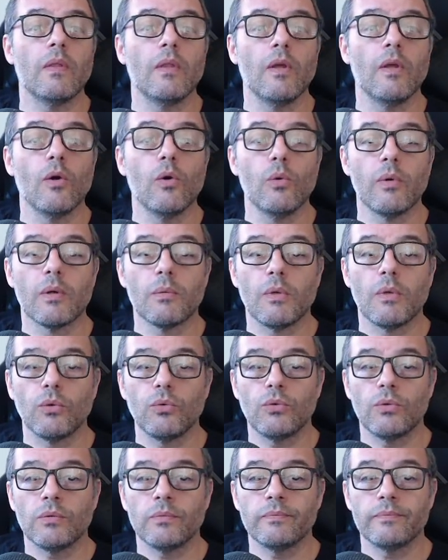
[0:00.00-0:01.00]
the
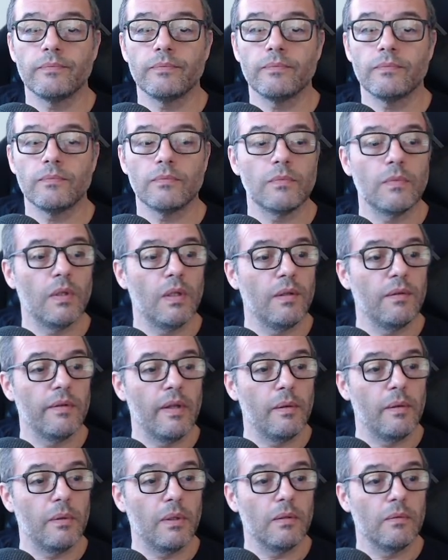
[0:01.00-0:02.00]
overbought, this
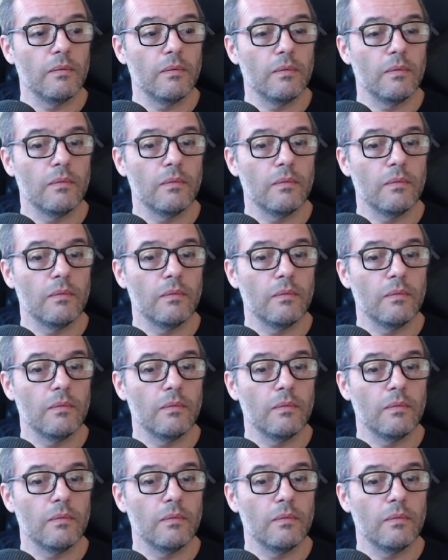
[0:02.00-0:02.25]
level.